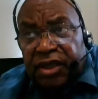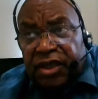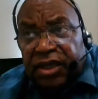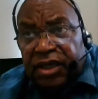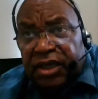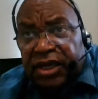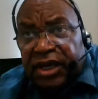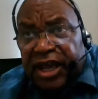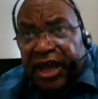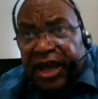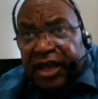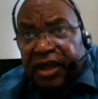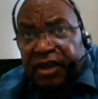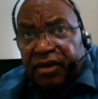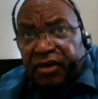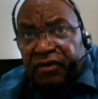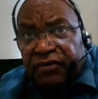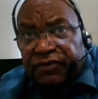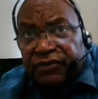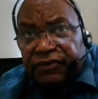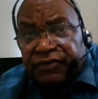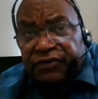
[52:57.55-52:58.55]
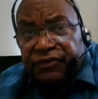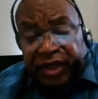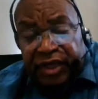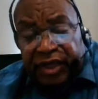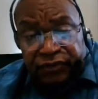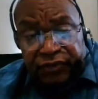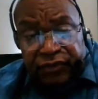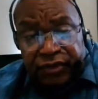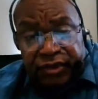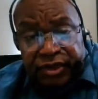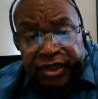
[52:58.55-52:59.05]
lack of
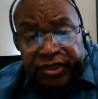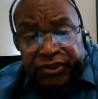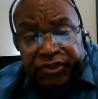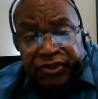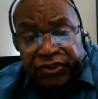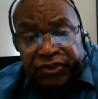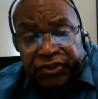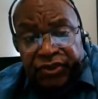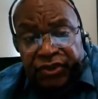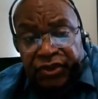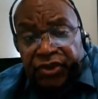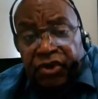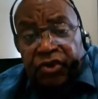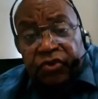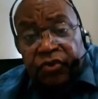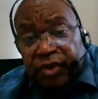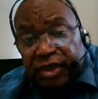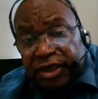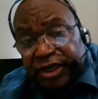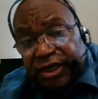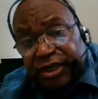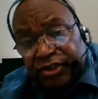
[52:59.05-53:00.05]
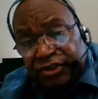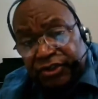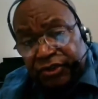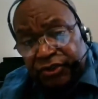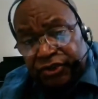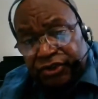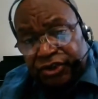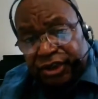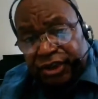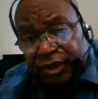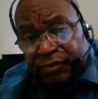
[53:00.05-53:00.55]
faithfulness in our
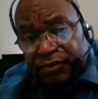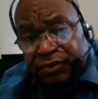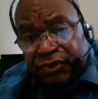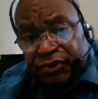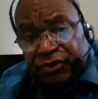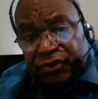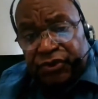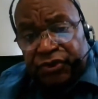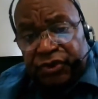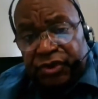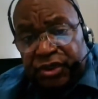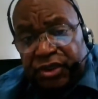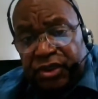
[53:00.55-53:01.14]
relationships.